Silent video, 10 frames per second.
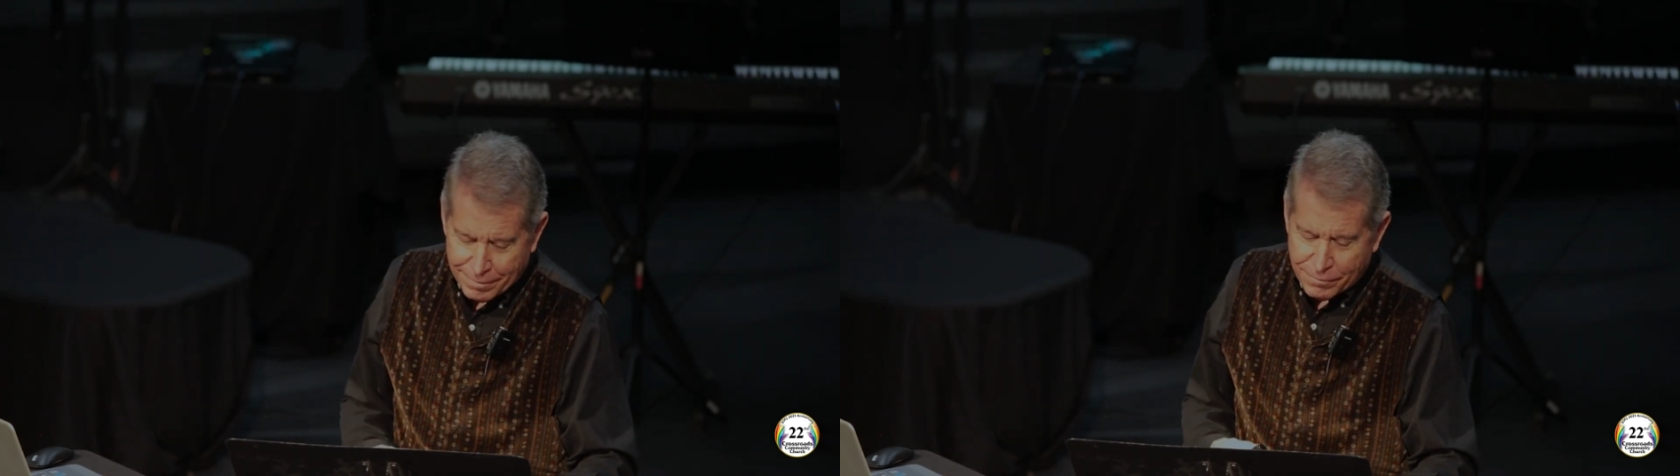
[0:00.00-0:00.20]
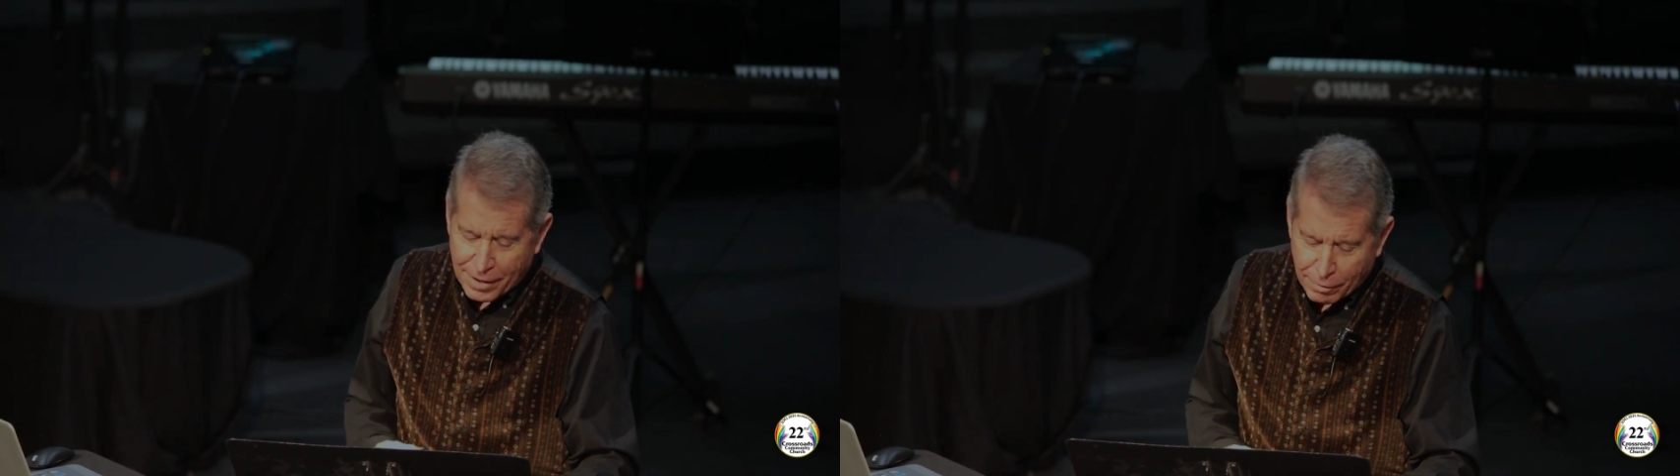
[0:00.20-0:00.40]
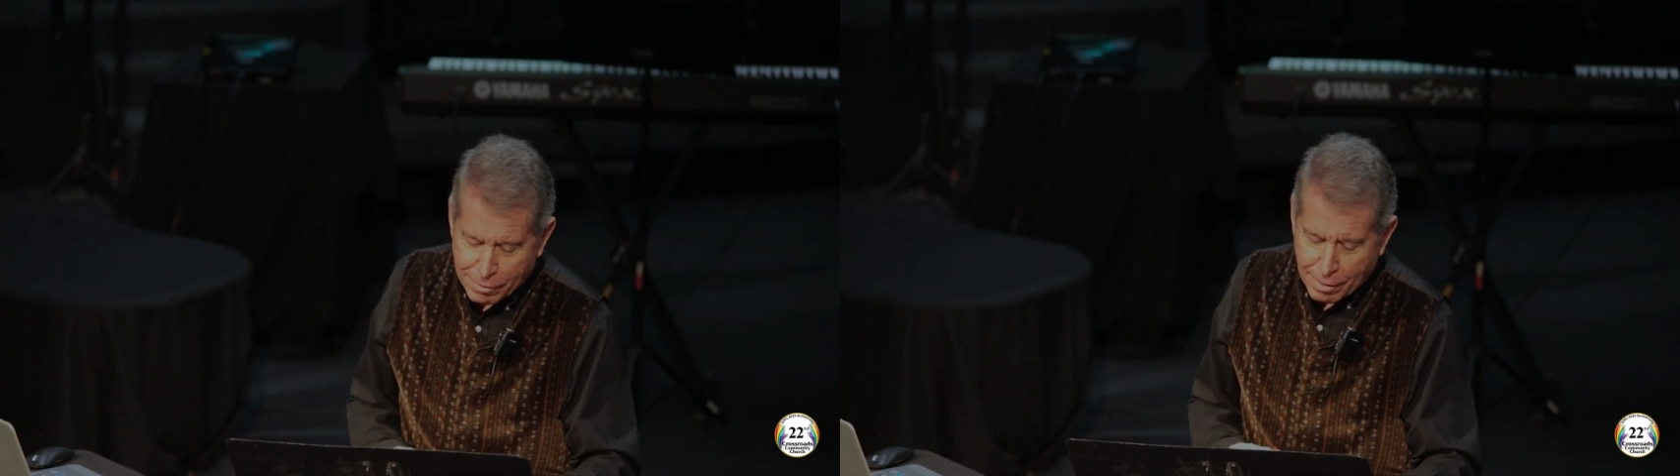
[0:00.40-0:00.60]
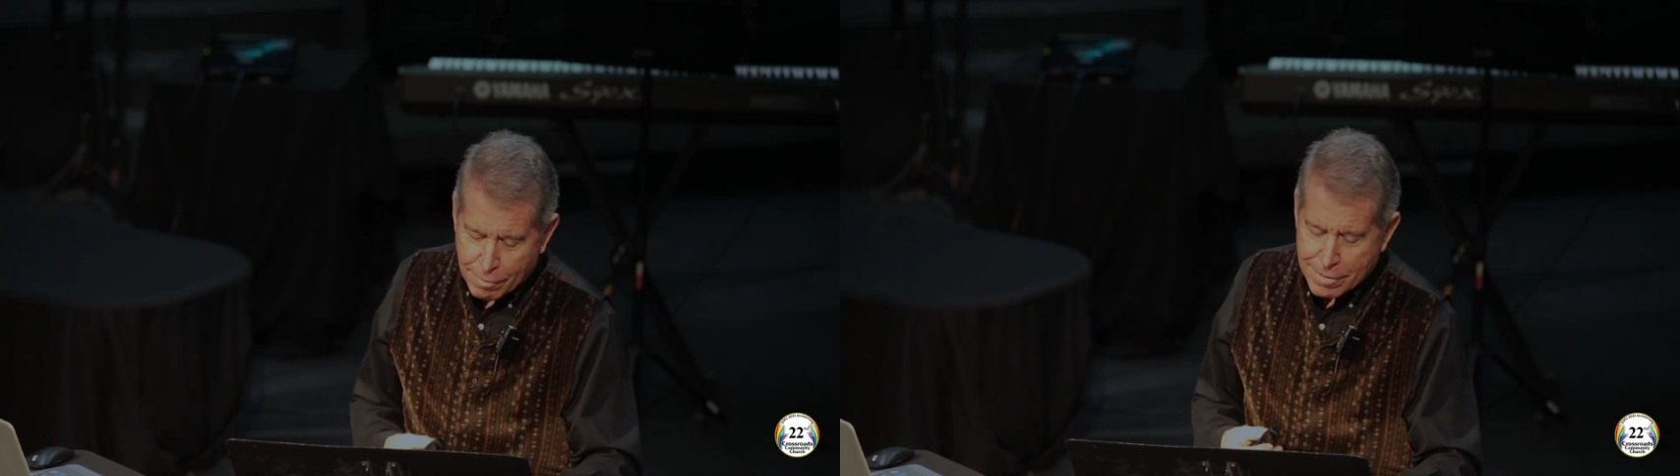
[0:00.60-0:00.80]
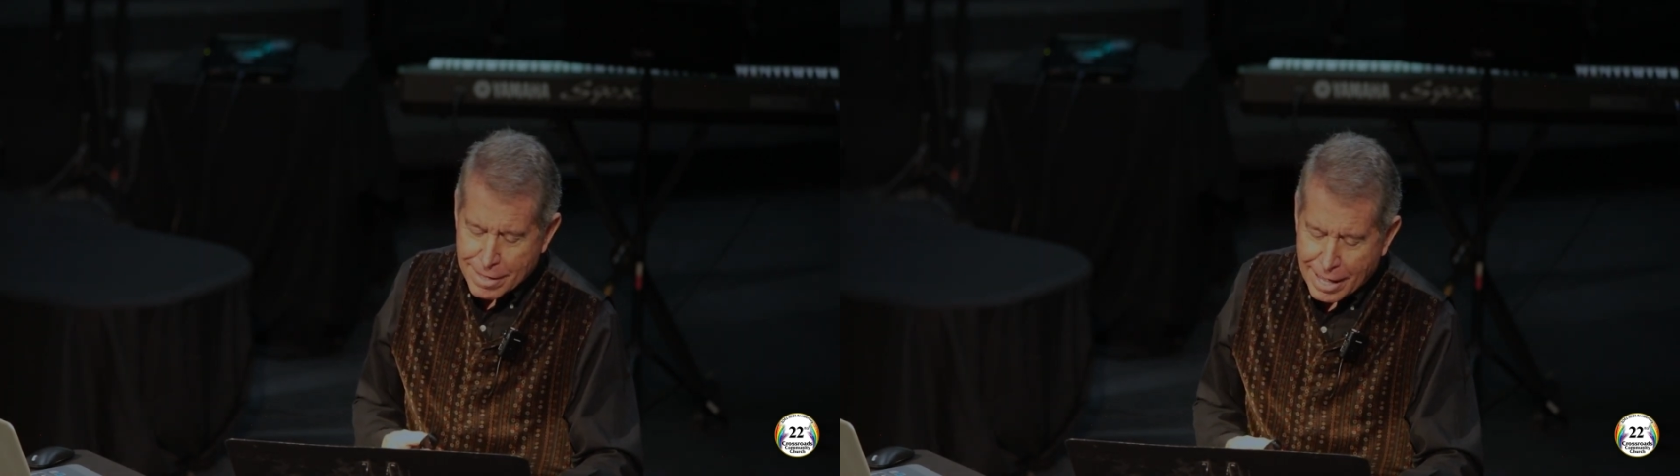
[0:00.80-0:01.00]
Faith
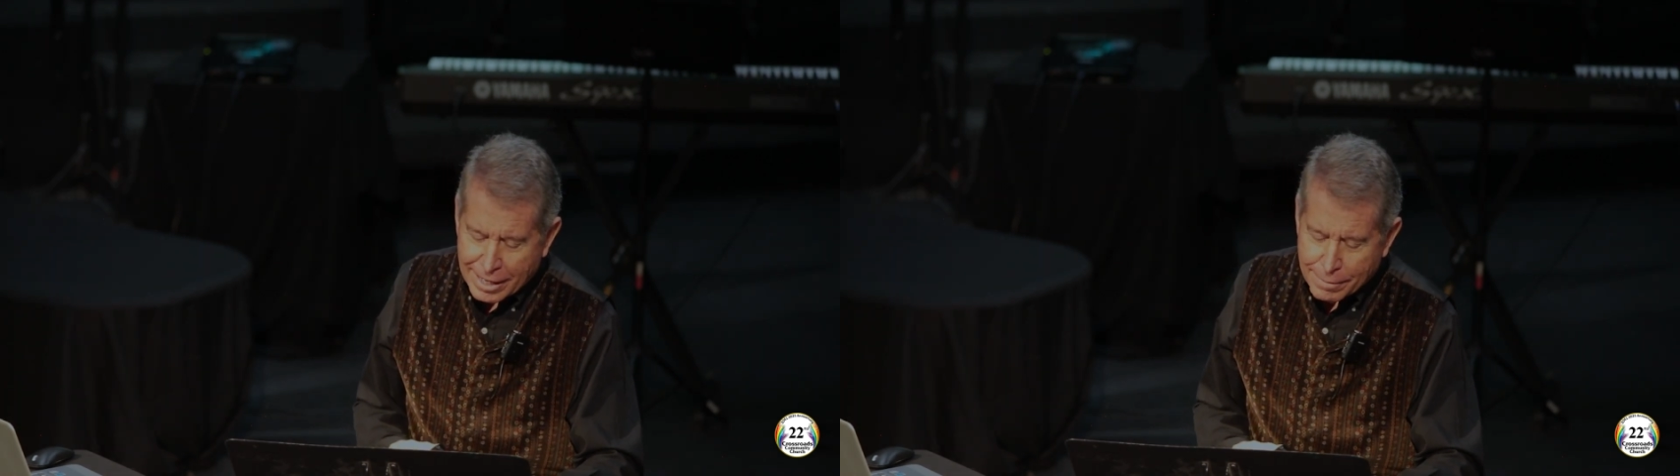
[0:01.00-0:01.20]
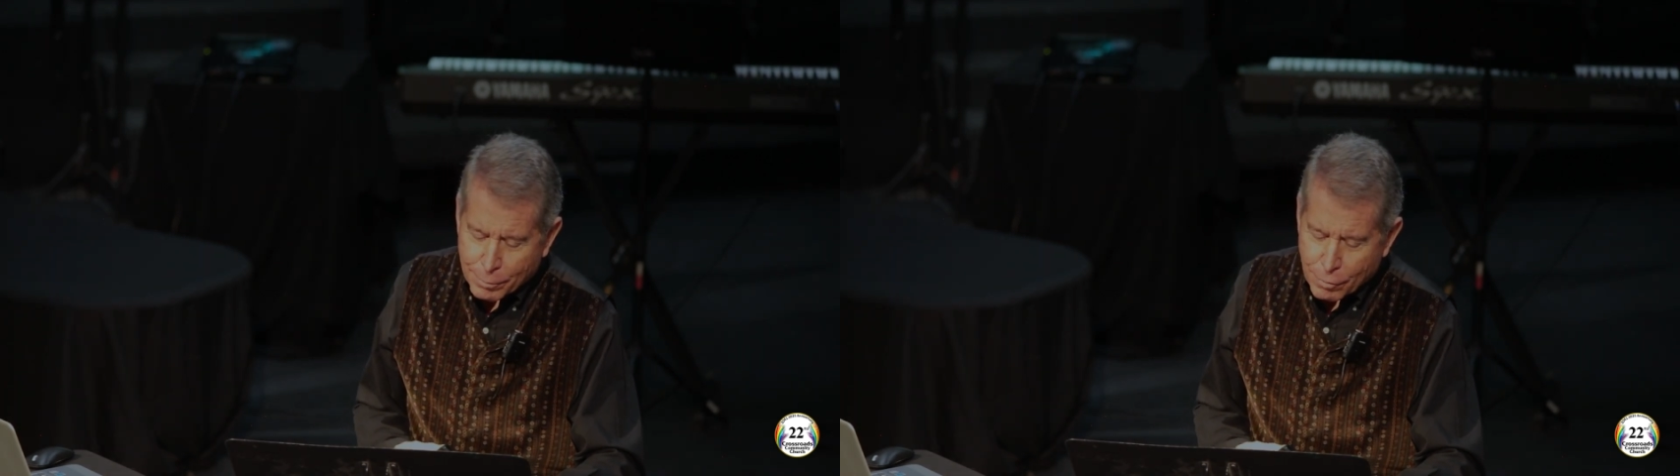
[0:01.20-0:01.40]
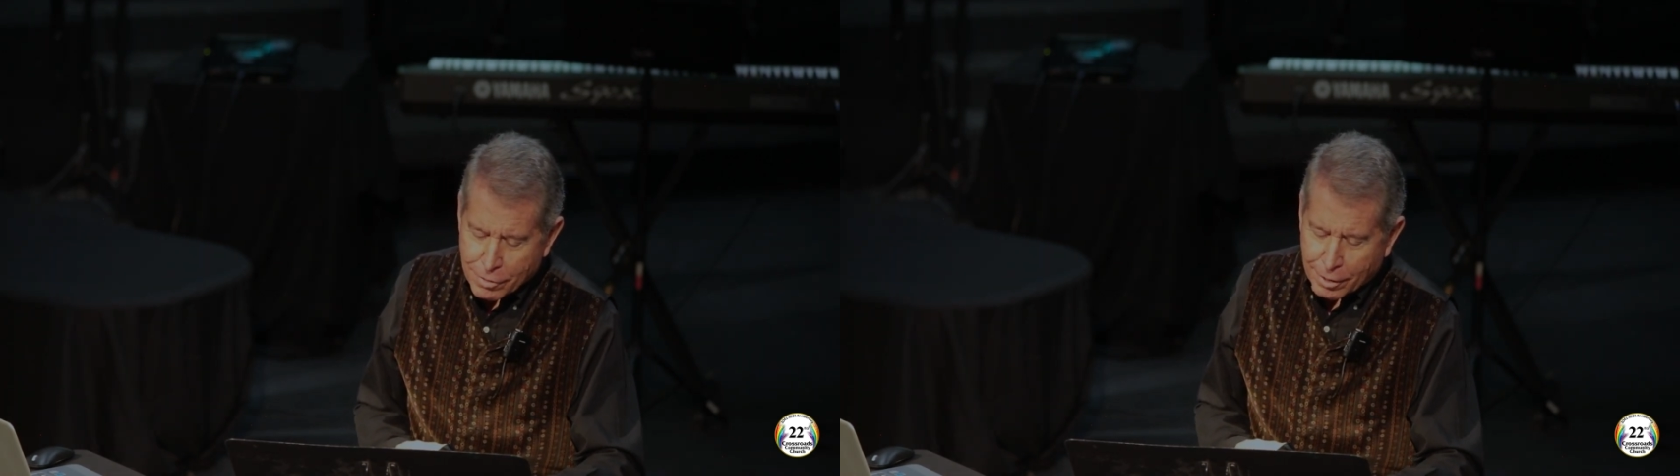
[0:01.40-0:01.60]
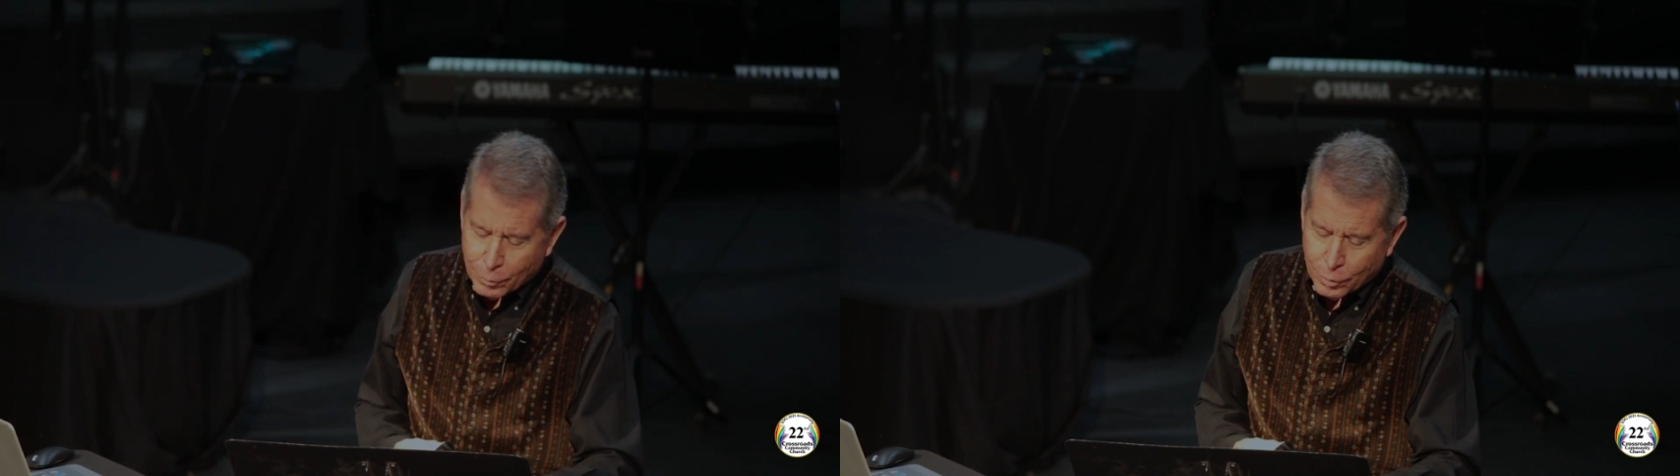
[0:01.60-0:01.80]
says 90%